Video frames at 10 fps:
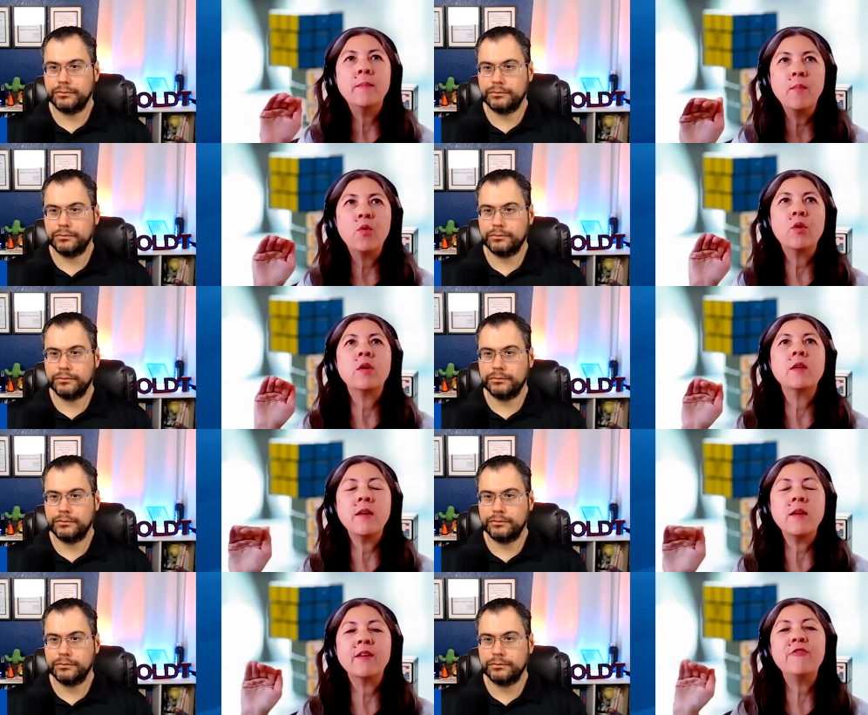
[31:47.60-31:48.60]
Speaker 1: and more
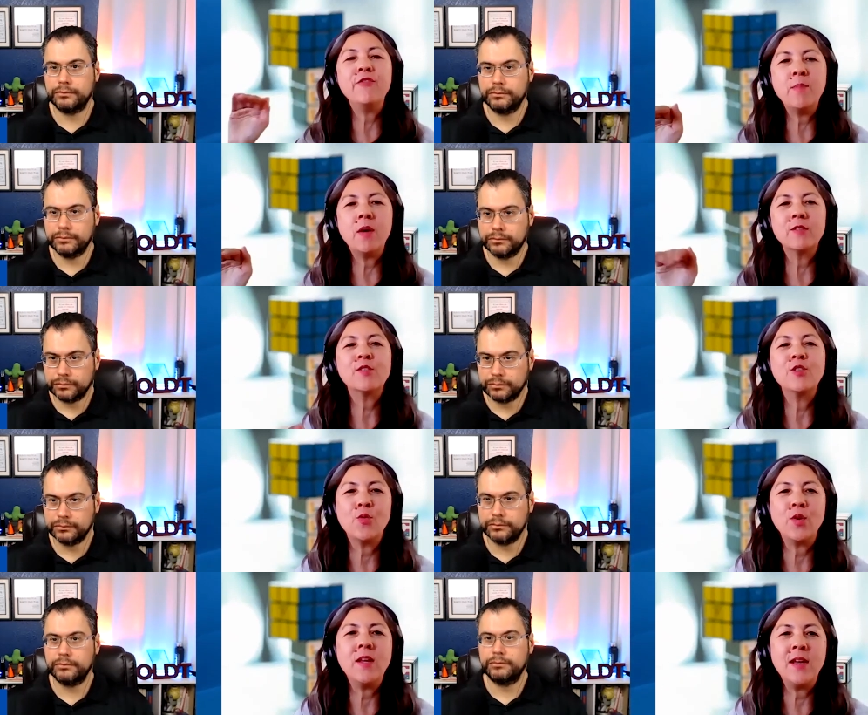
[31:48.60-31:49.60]
young females to
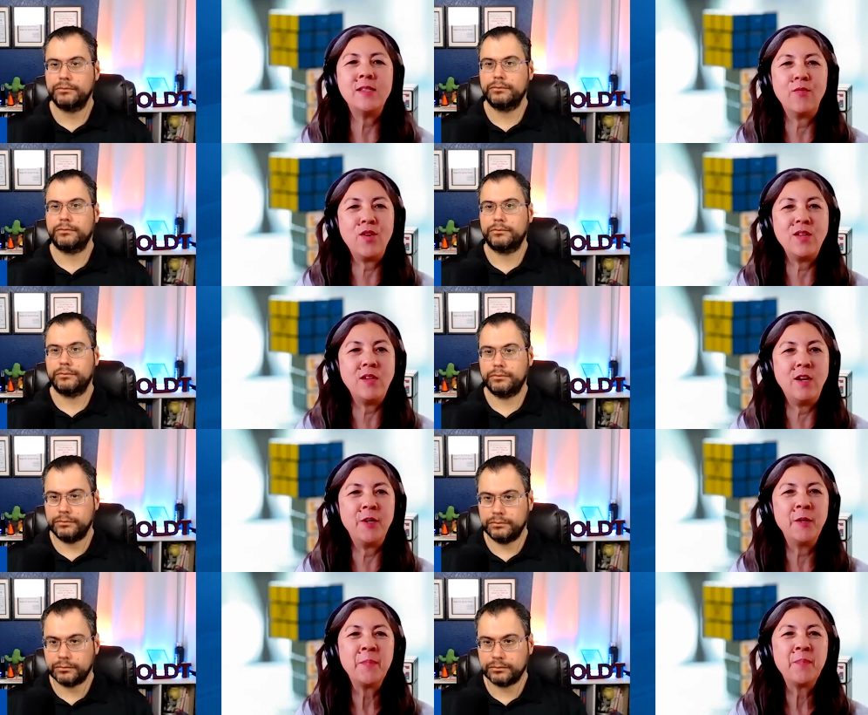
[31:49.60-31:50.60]
join ACE every year.
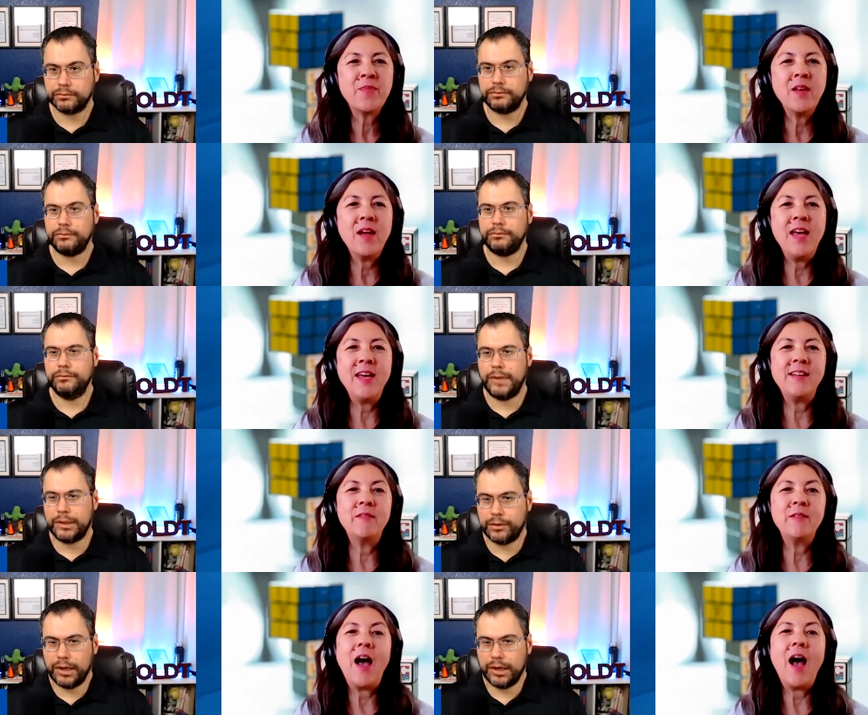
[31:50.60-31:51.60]
And that's
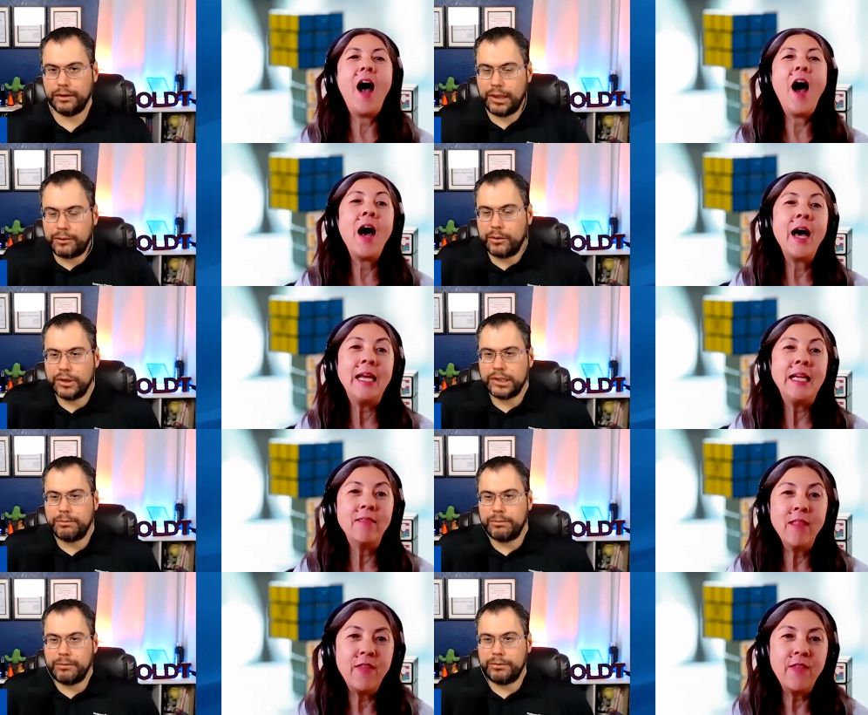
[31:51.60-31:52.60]
great. Well, where is it
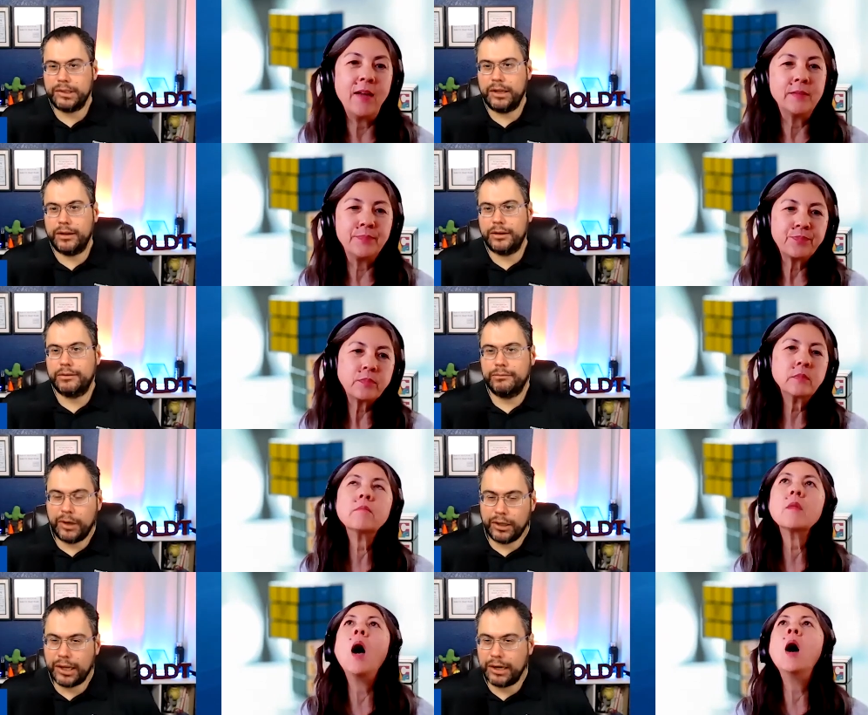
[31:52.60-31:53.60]
by percentage?
Speaker 2: That.
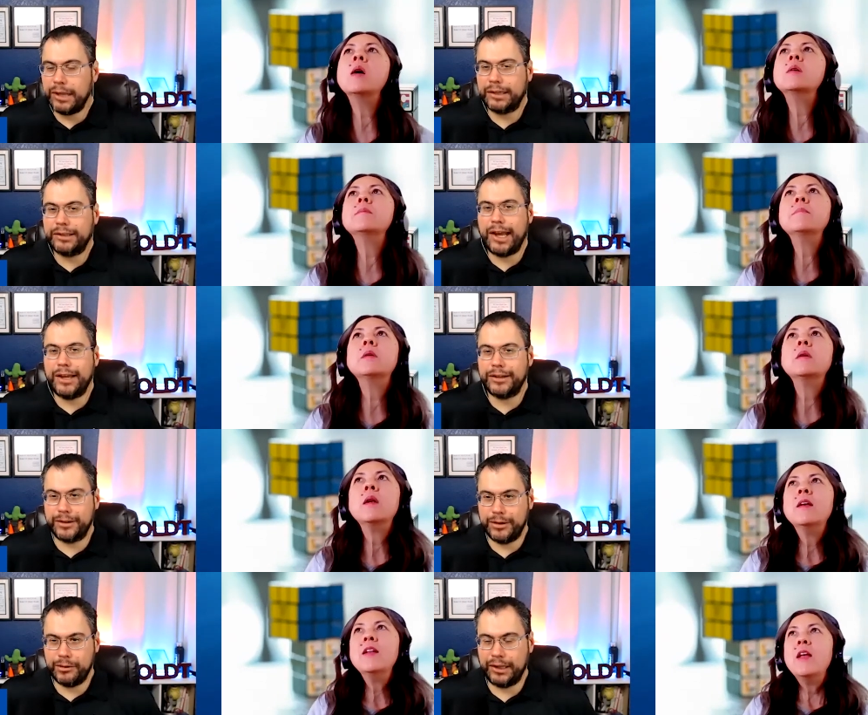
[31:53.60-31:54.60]
I'm like um, dying to
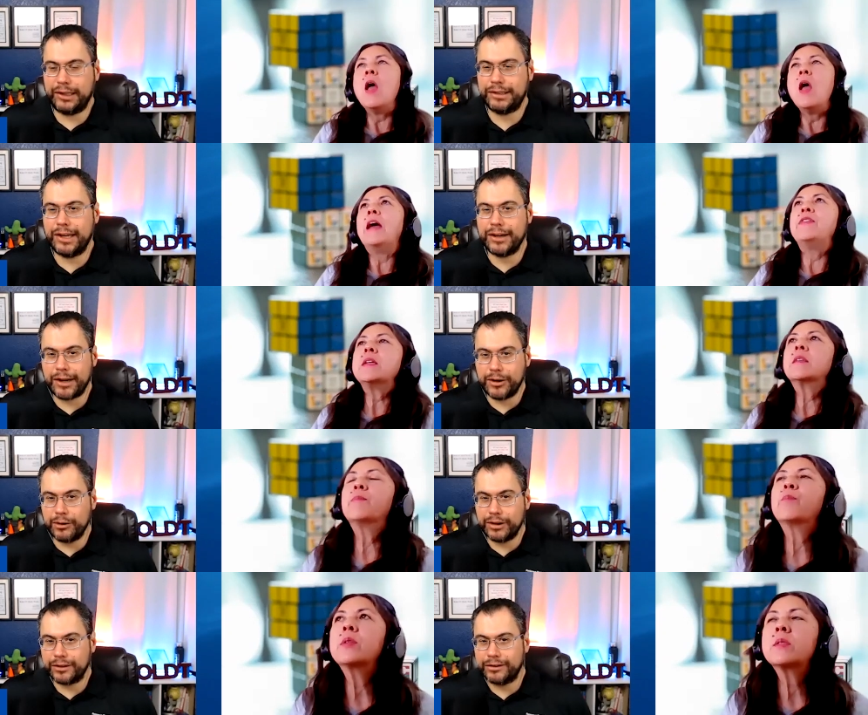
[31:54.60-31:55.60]
know, like, because I, I, I, know
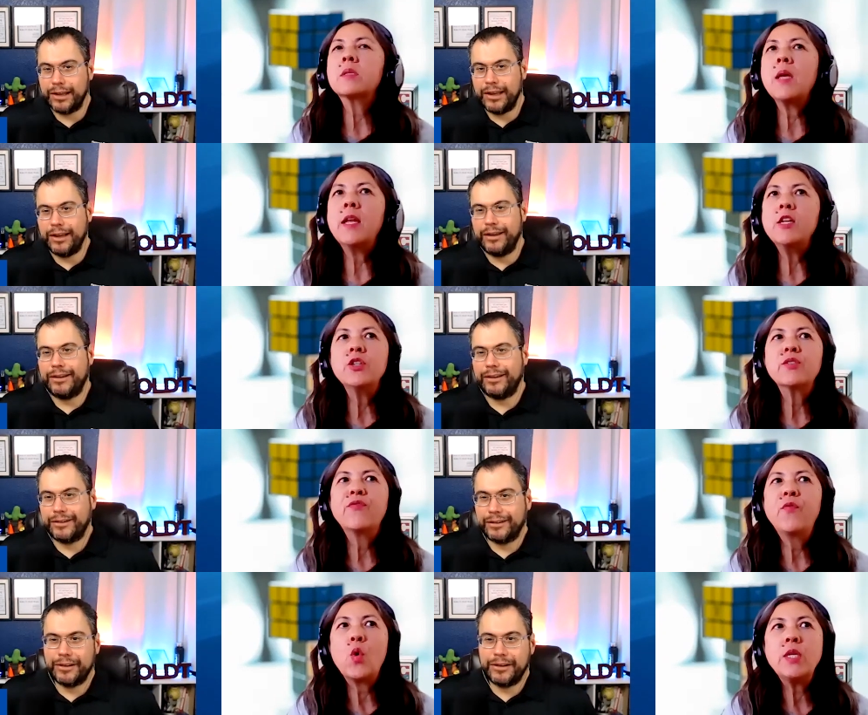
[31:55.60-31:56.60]
the, the
Speaker 1: percentage is
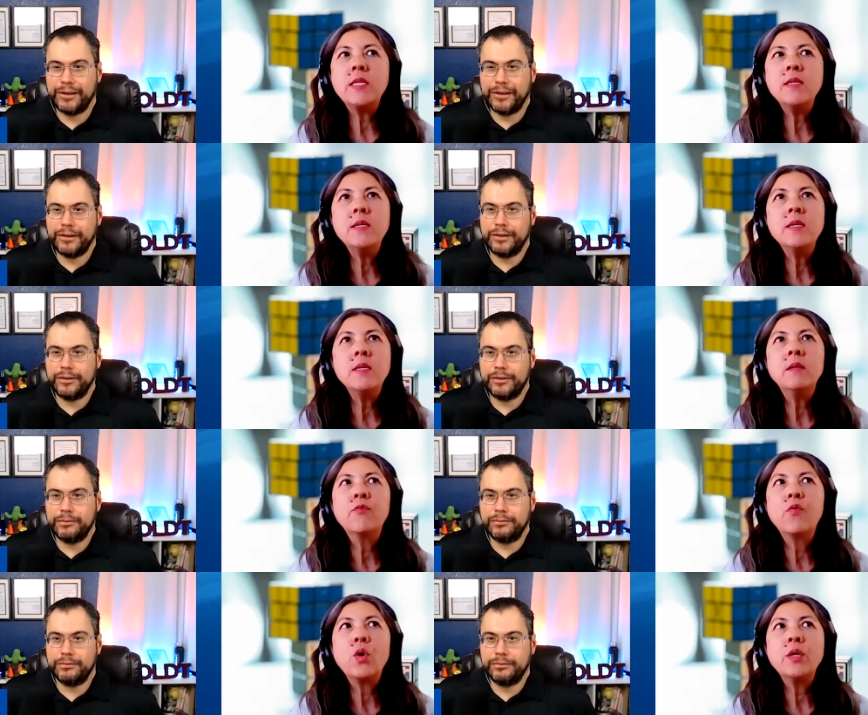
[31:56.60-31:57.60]
40,
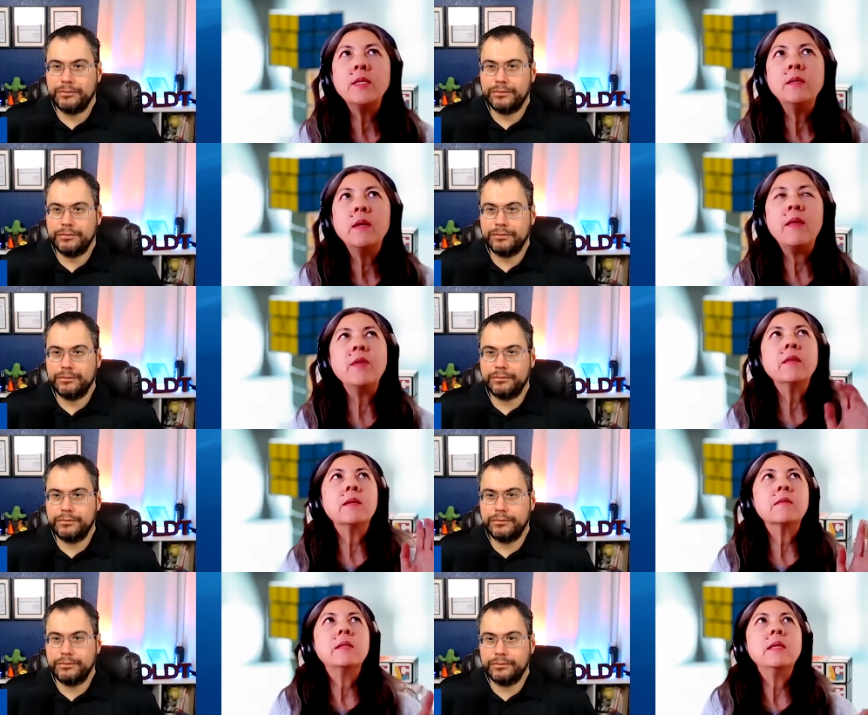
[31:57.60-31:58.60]
40. I think
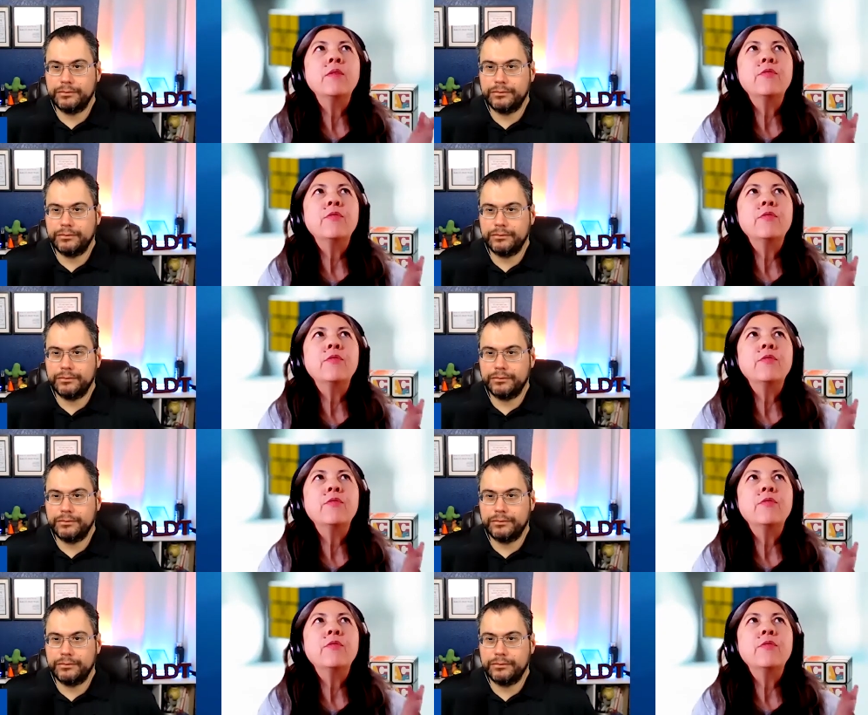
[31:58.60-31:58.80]
that in the